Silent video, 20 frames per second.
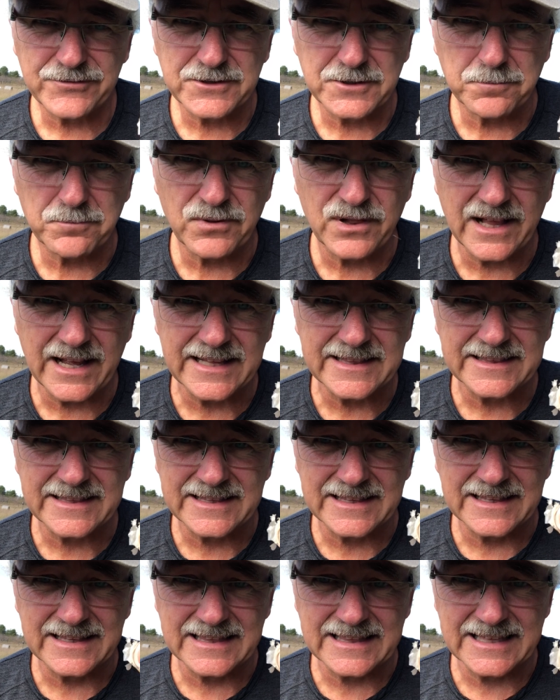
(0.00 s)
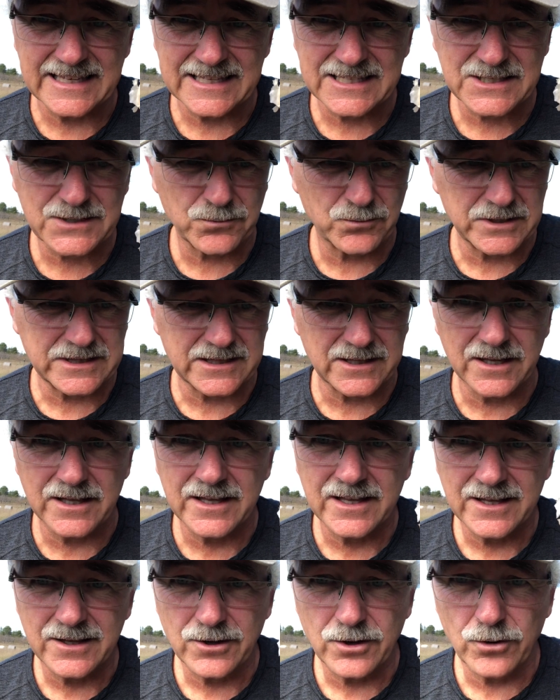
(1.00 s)
to plant this with the
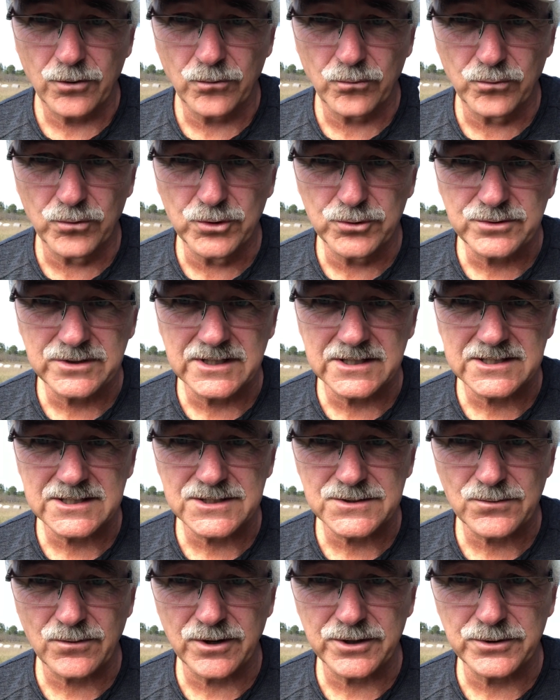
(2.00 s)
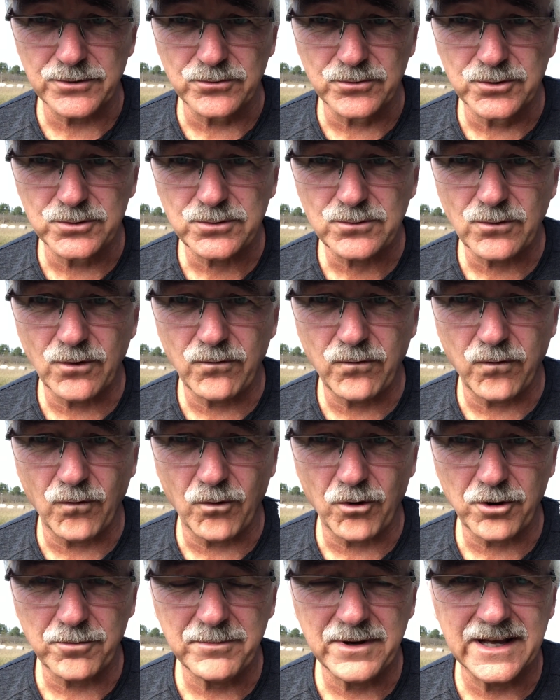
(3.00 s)
root. This is where the root will
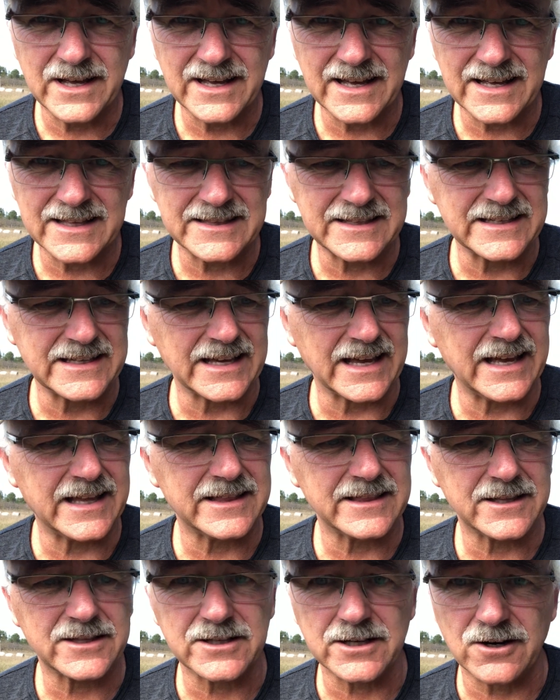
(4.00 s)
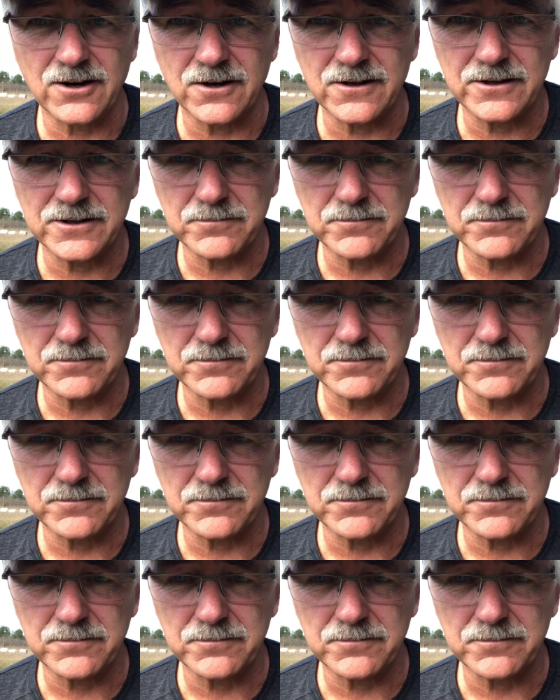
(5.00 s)
form at the end of the garlic